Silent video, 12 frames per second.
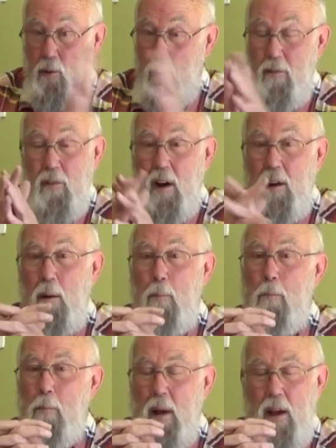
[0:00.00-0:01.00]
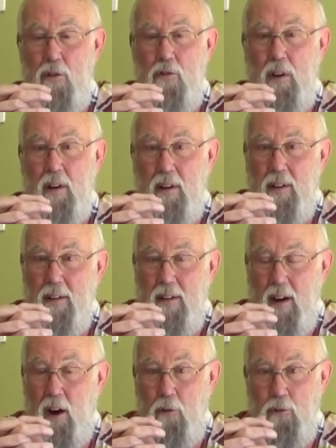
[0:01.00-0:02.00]
We've got amazing
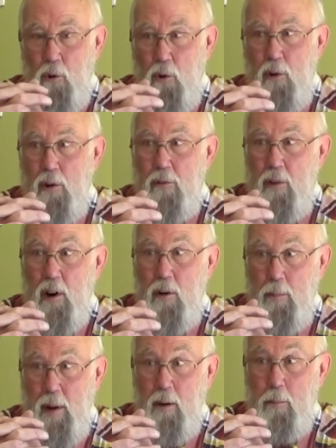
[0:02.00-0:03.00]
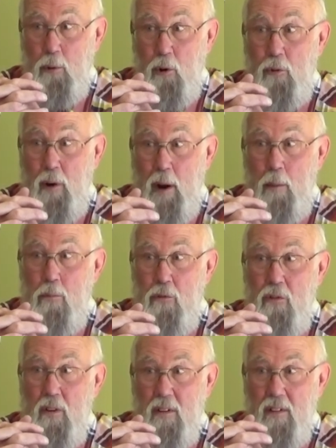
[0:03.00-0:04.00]
outdoor environmental
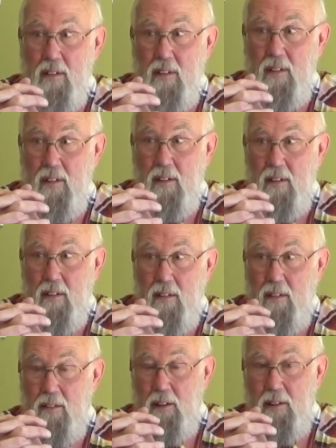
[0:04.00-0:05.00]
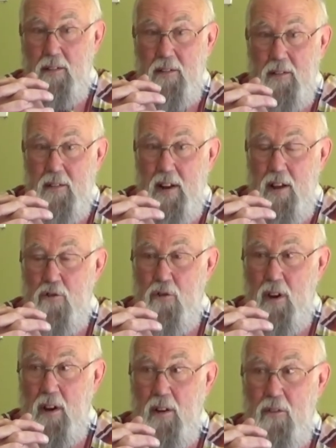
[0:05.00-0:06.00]
programs that
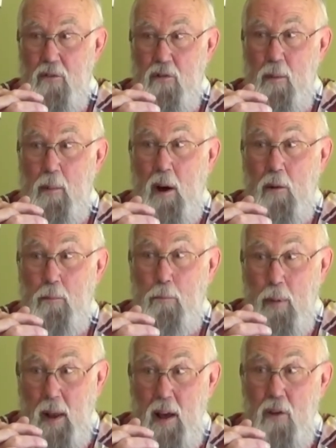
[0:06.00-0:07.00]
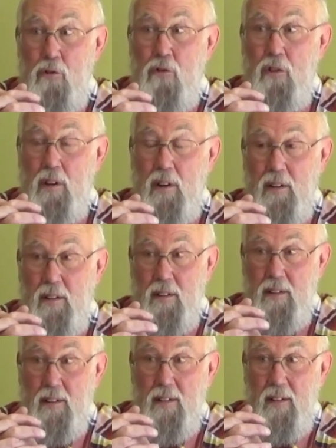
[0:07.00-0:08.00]
teach kids about place
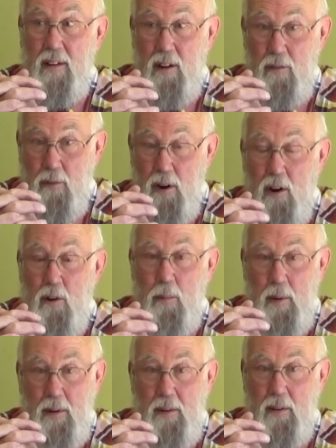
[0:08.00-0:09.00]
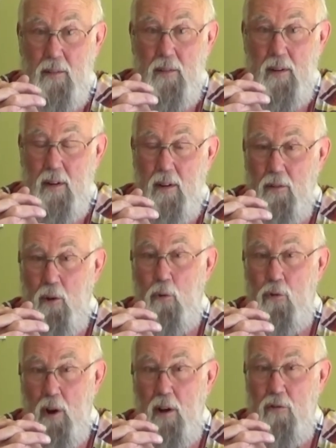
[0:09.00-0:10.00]
and environment and
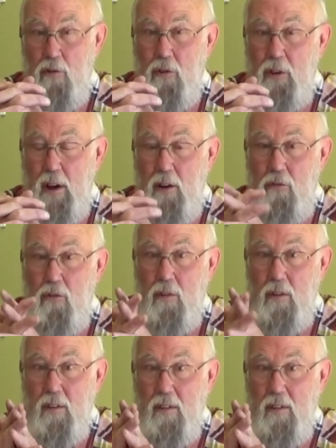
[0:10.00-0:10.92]
those kinds of things.